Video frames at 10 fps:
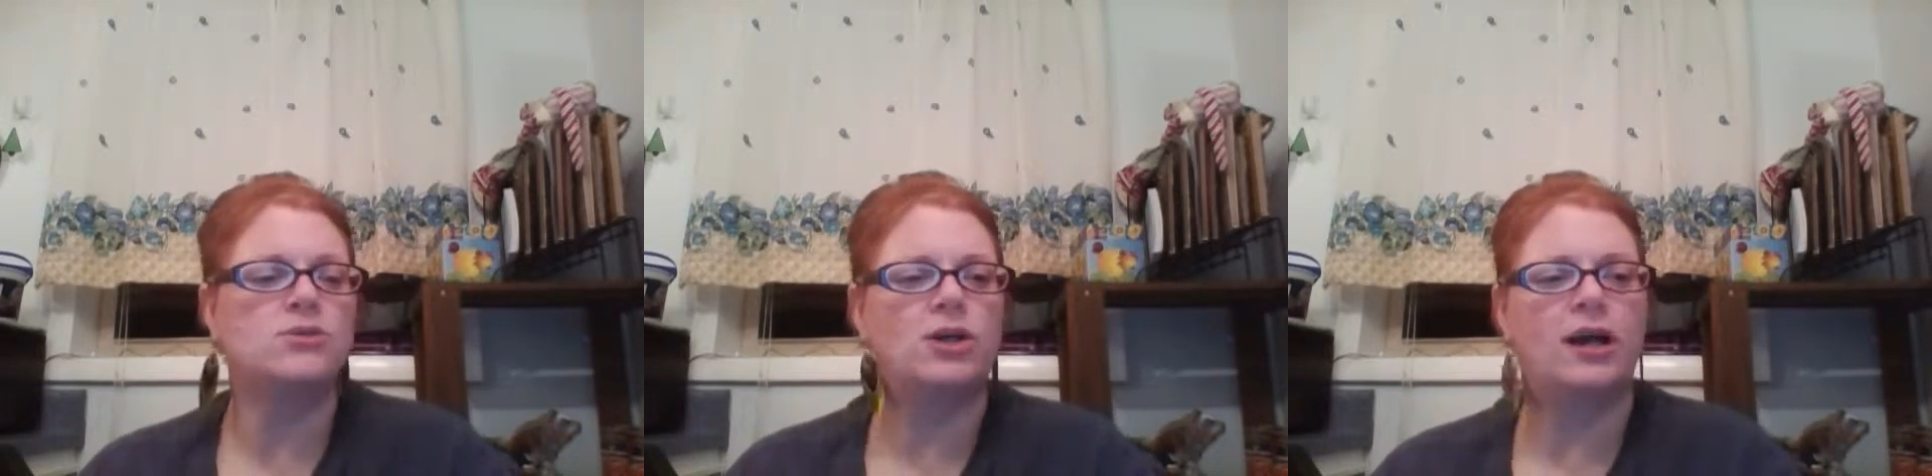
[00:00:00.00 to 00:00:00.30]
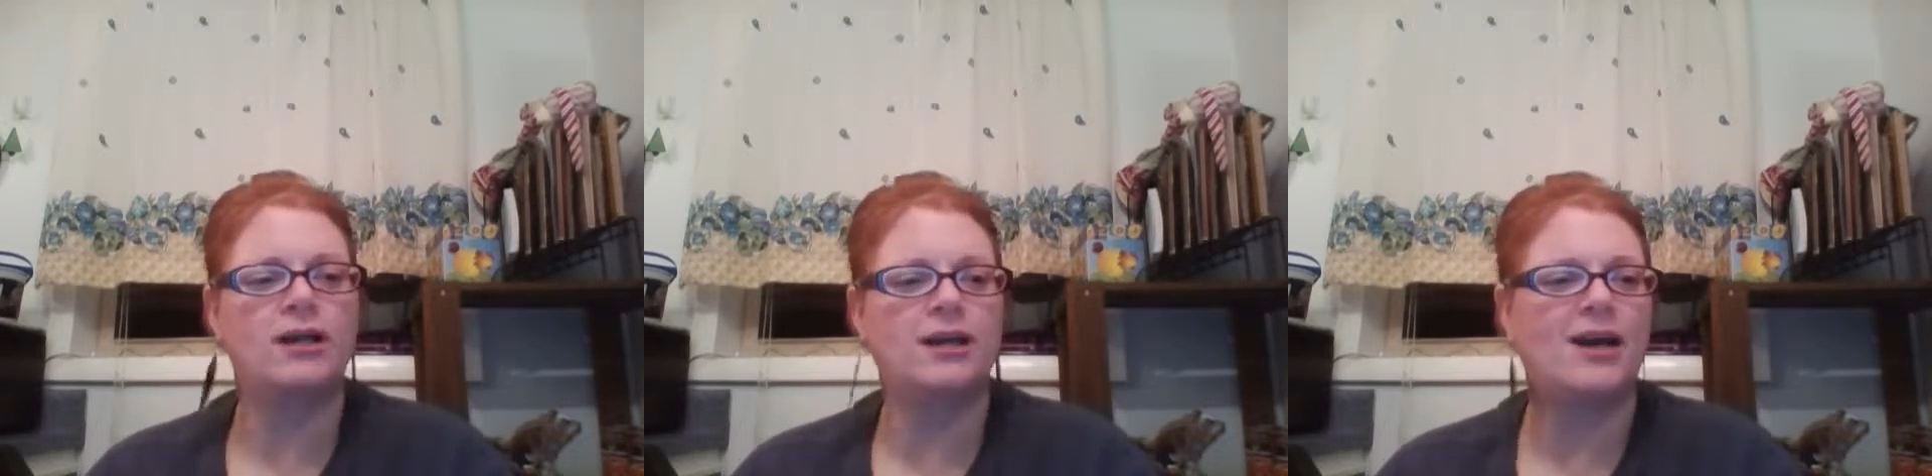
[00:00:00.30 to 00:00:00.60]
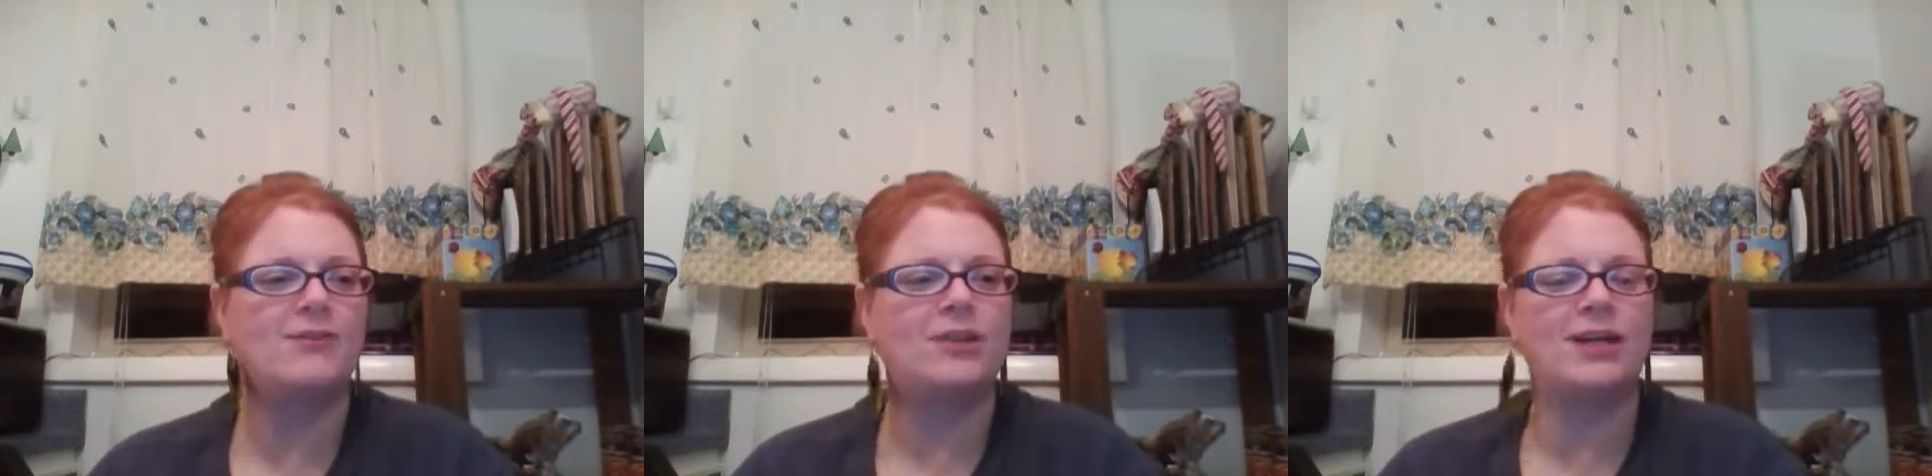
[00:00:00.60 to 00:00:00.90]
try to
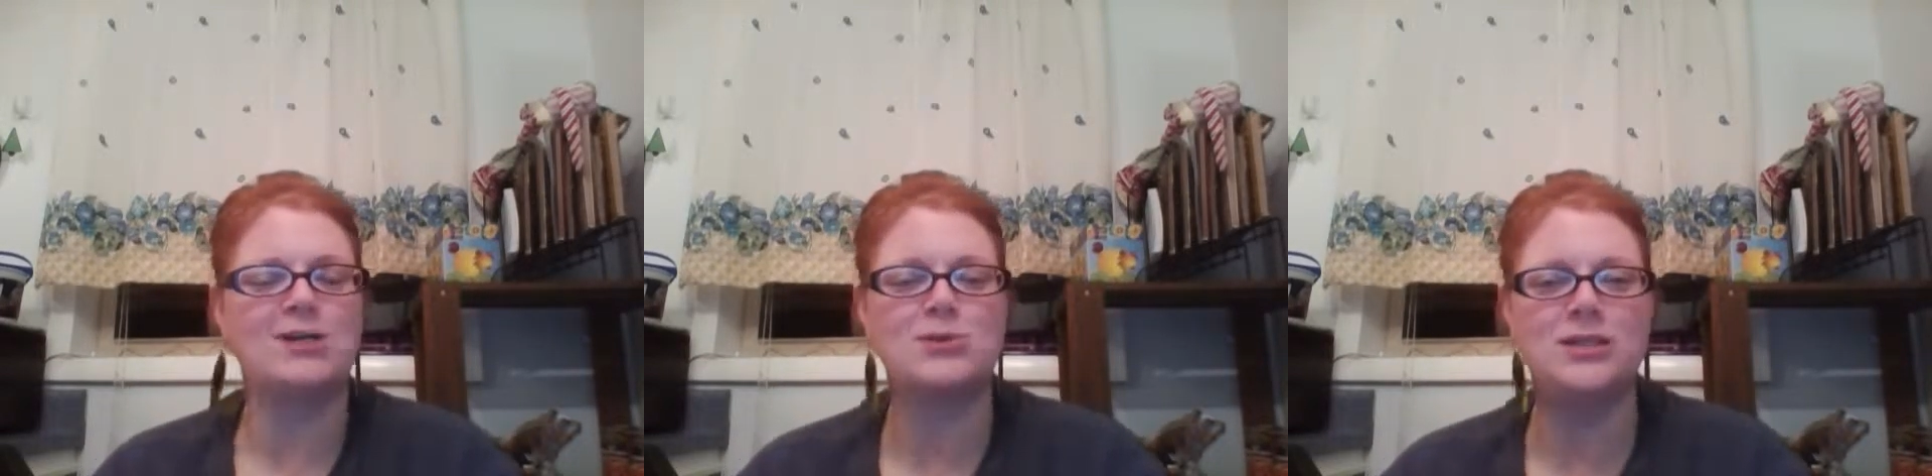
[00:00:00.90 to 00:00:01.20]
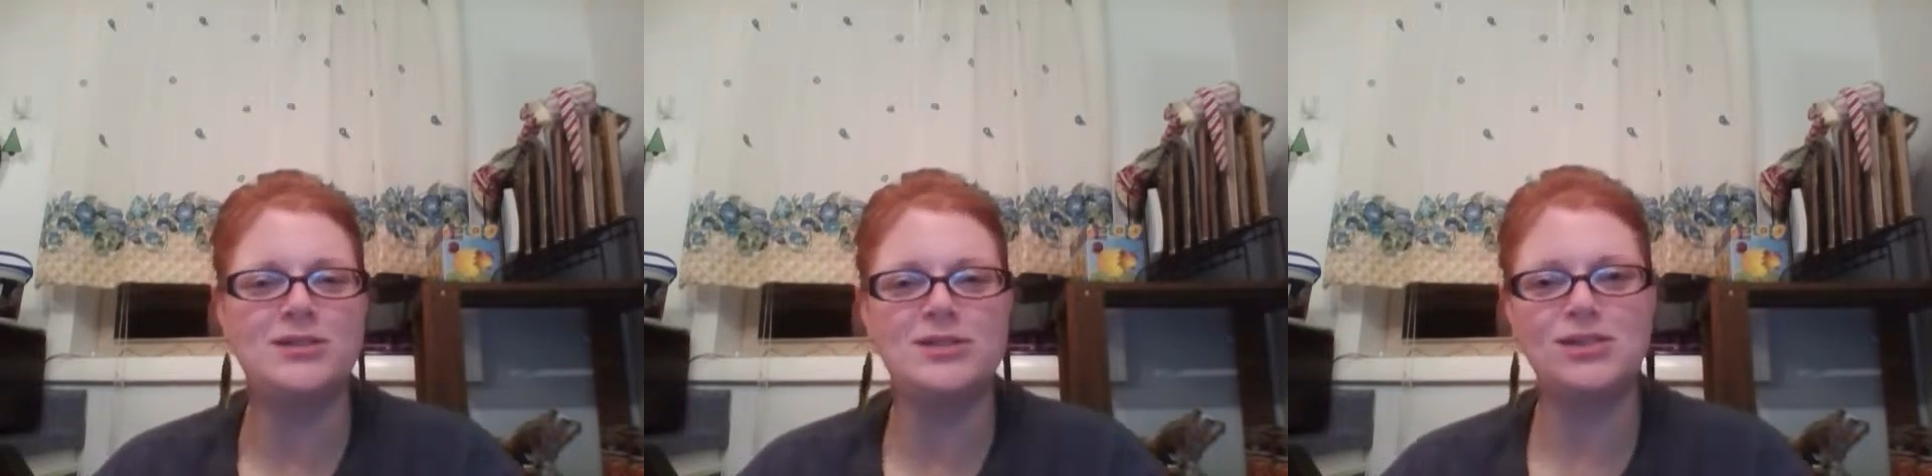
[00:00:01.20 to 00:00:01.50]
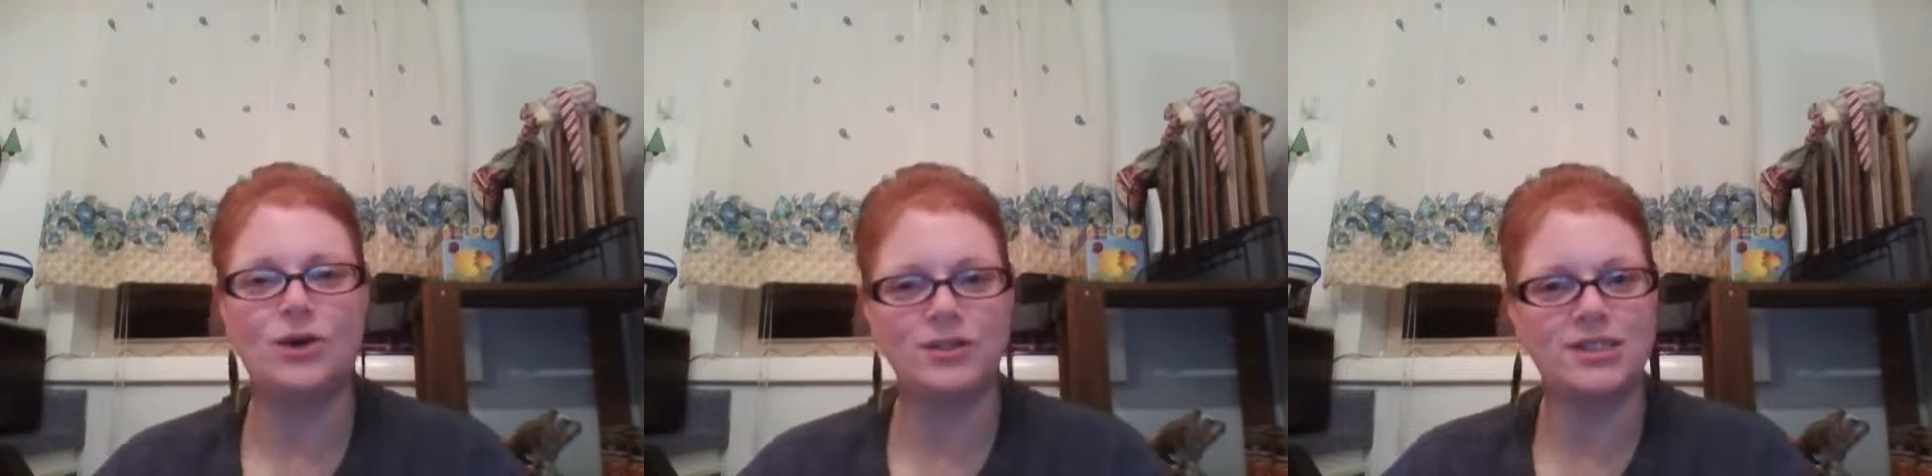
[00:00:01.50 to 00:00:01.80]
have like a sweet and
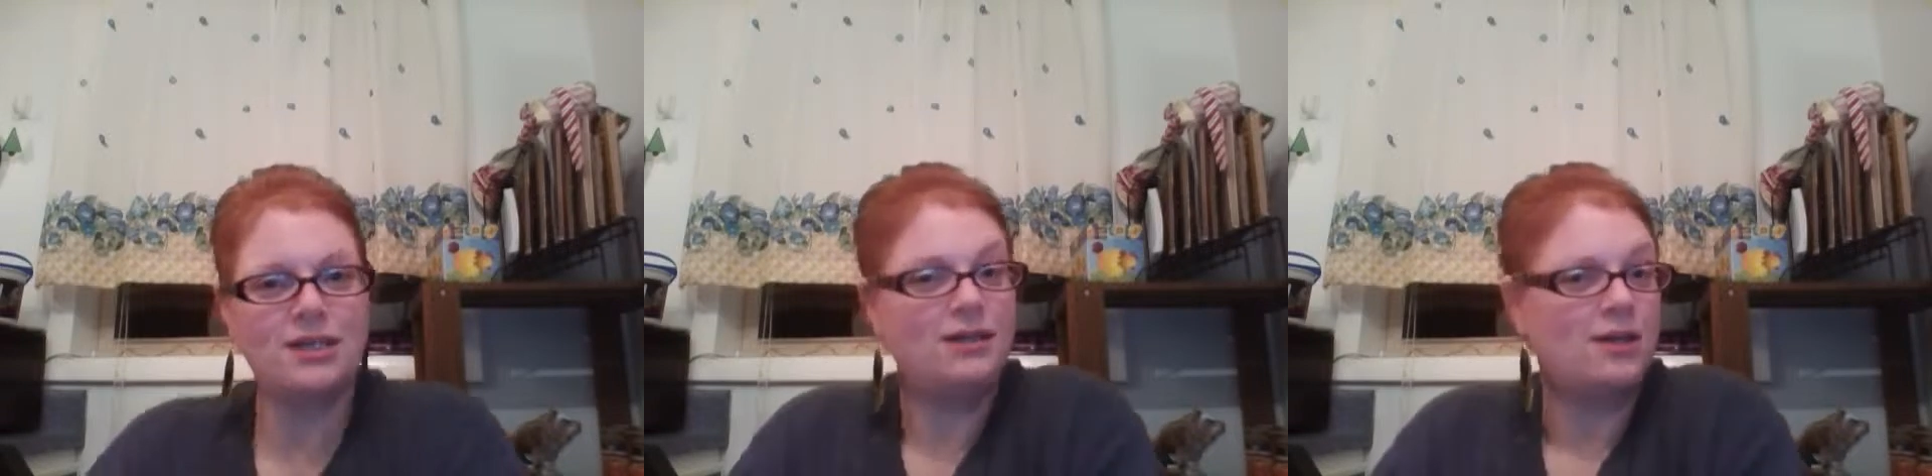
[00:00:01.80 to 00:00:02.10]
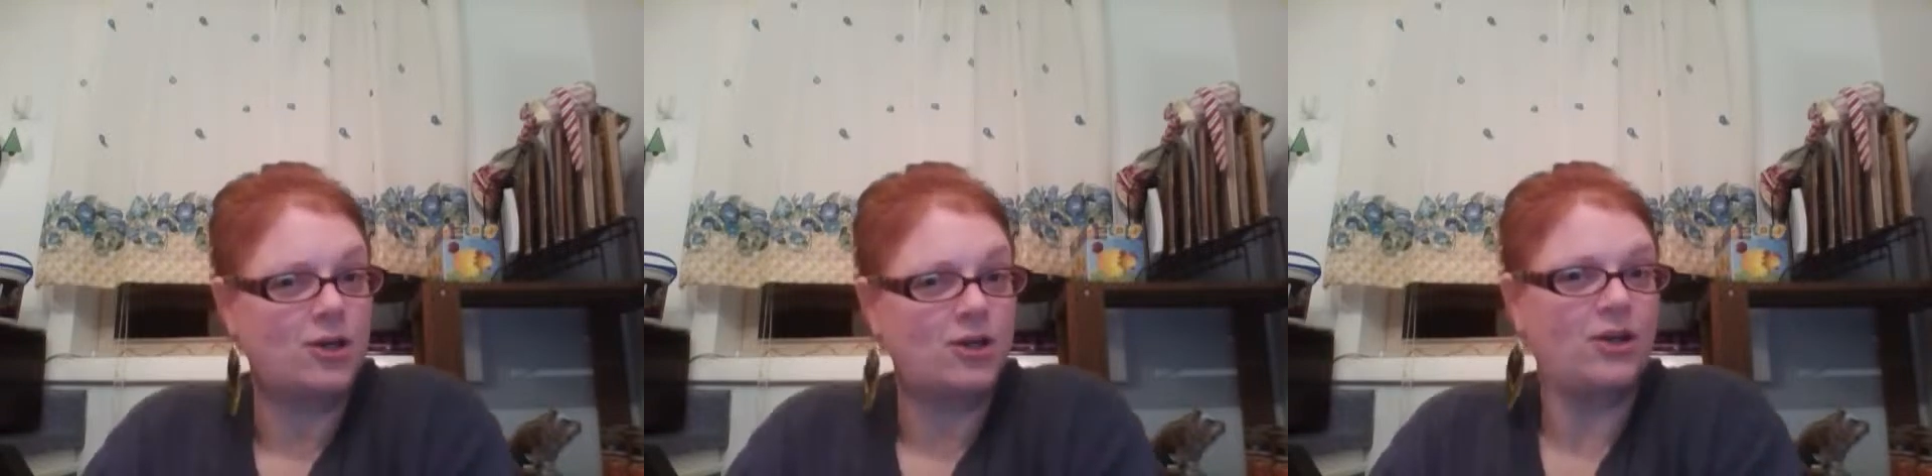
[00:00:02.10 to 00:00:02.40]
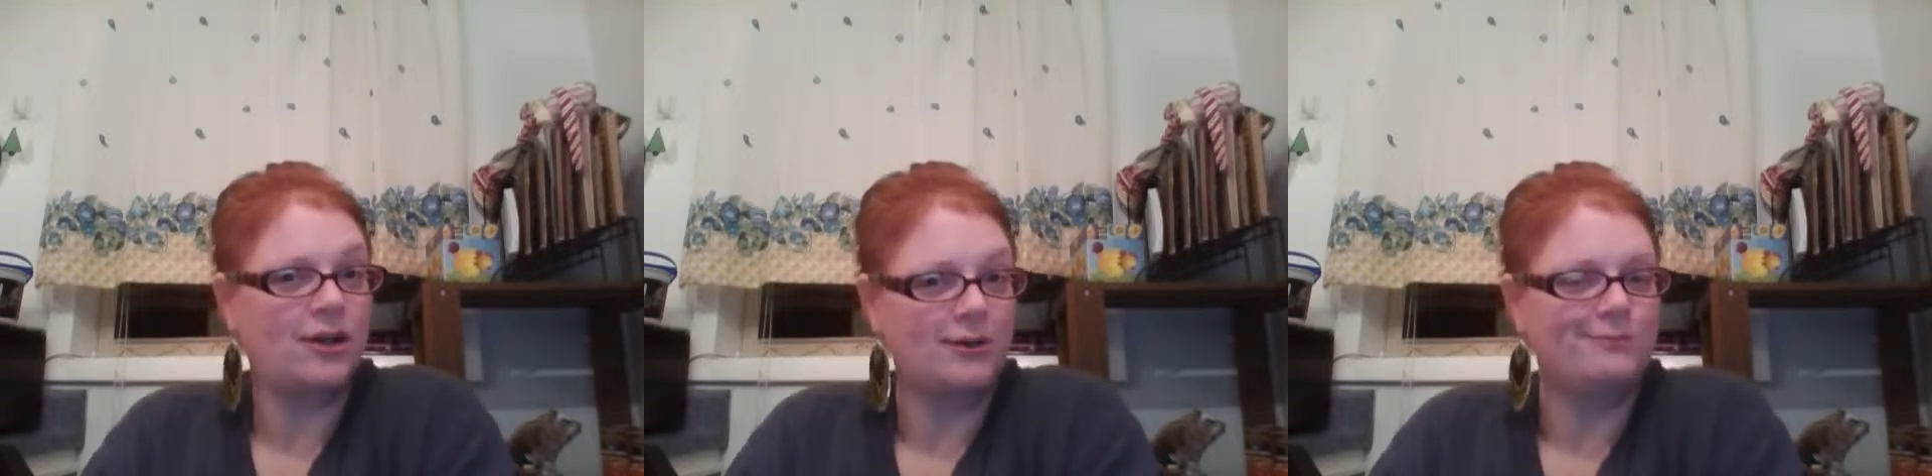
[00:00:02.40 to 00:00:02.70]
salty. There
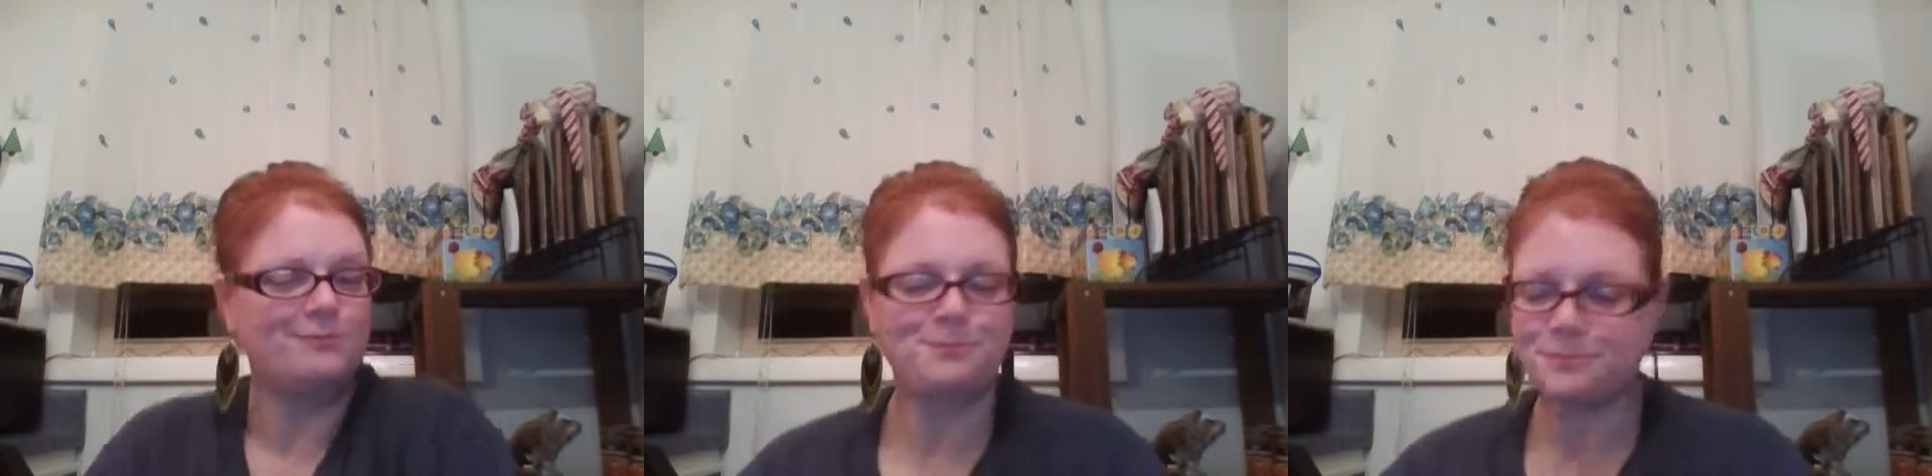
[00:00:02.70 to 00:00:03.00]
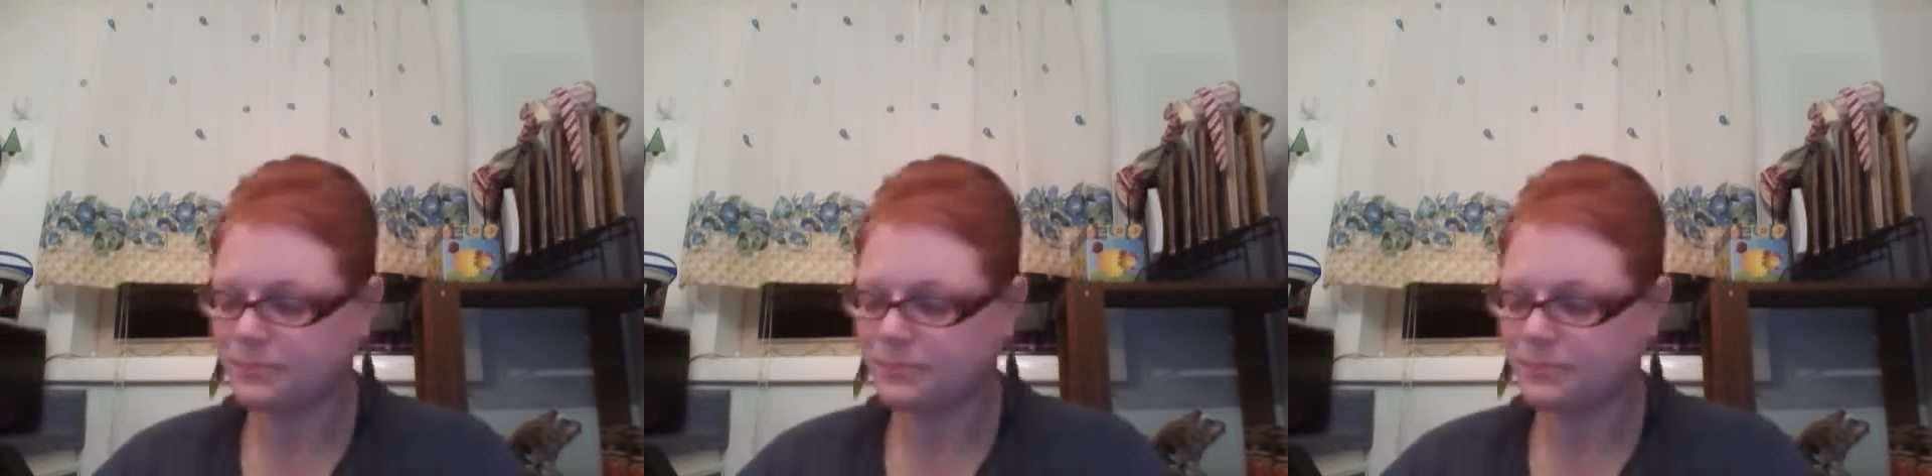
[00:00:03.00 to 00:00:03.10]
you go.